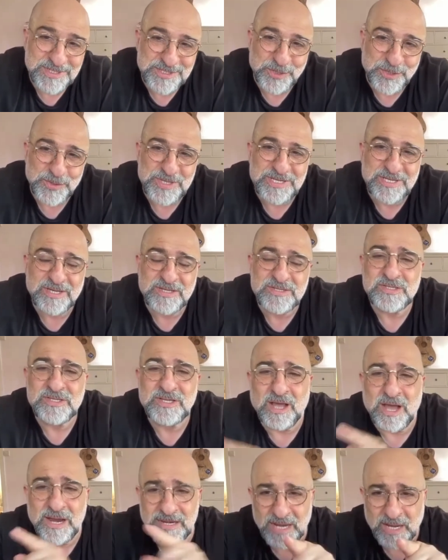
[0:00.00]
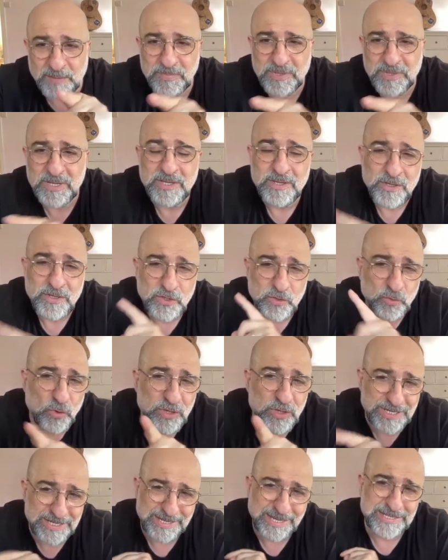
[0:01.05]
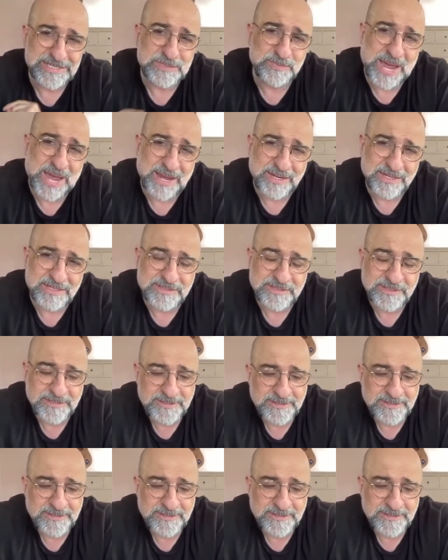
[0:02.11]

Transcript: So he goes, line up, you're all going to get smacked.